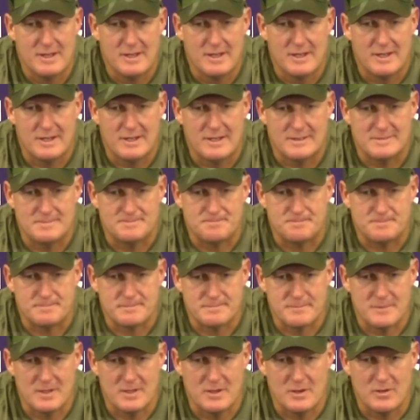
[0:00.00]
um,
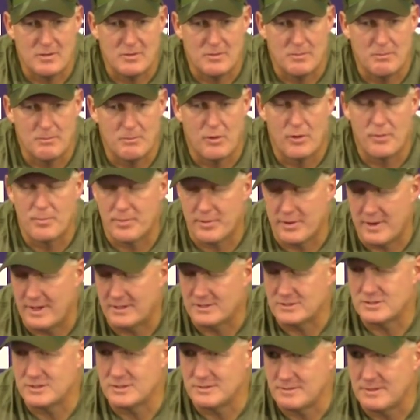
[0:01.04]
you know, more
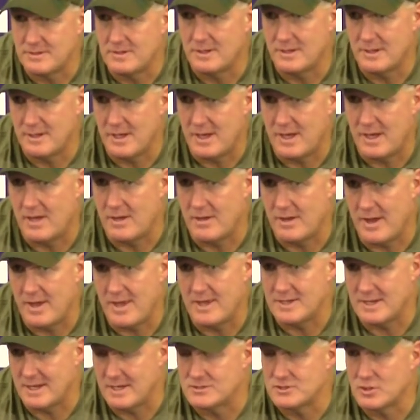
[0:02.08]
production uh,
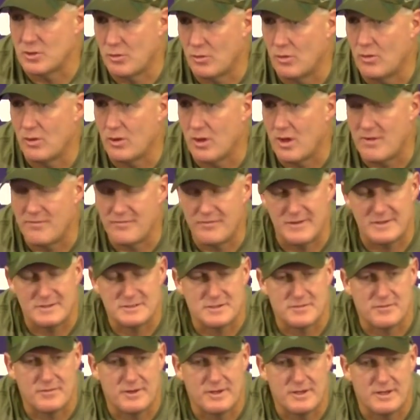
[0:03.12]
as a whole
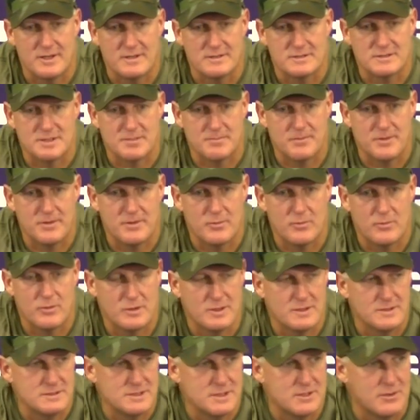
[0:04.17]
offensively, and something that we'll
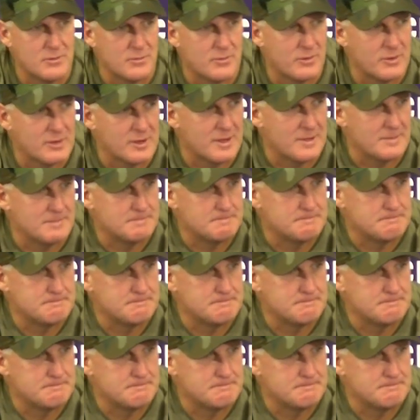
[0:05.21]
continue to work on.